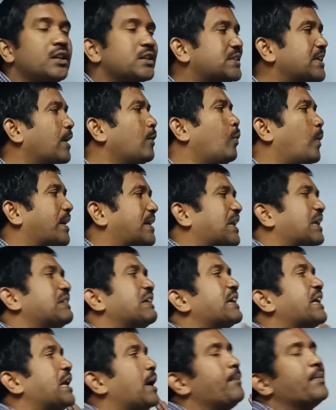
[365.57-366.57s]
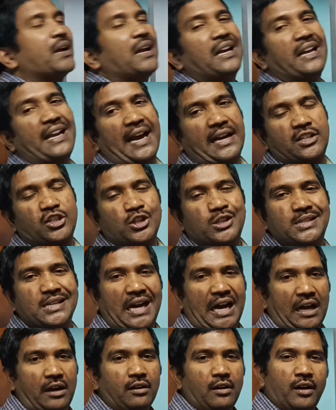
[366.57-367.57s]
So what are the chemical reactions
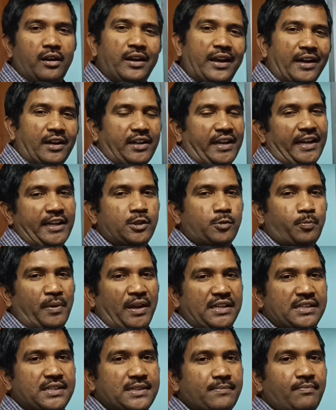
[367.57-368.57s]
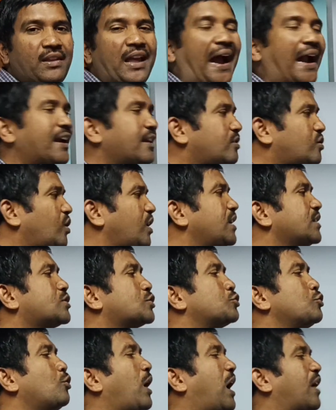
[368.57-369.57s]
are here takes place, and
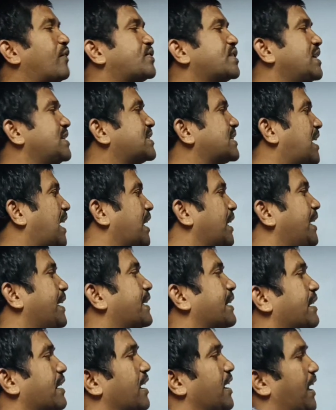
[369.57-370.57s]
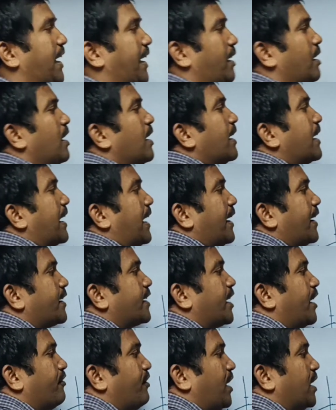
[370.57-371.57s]
these two half cells are internally
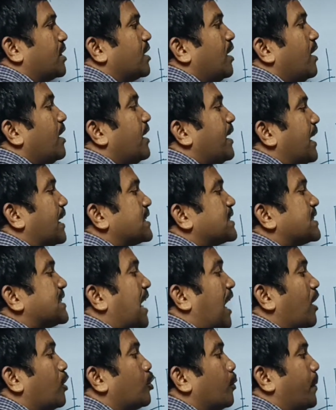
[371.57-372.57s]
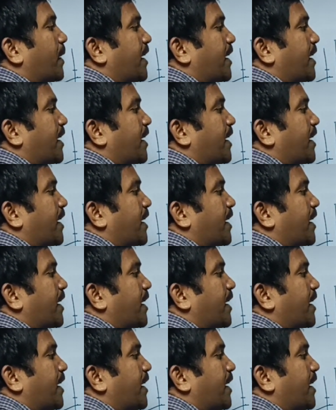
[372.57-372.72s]
connected with here salt